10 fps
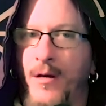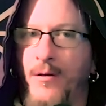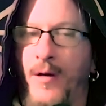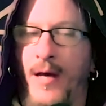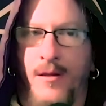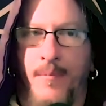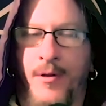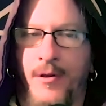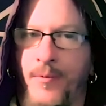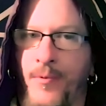You get the
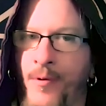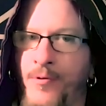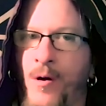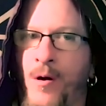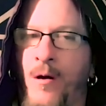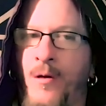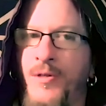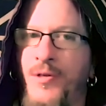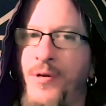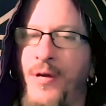monthly rune
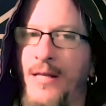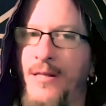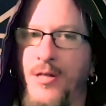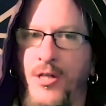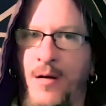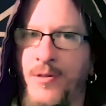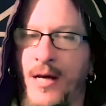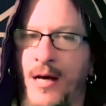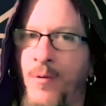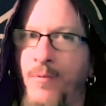draws, you get the shouts
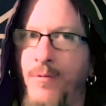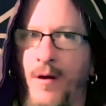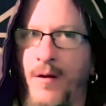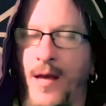out uh,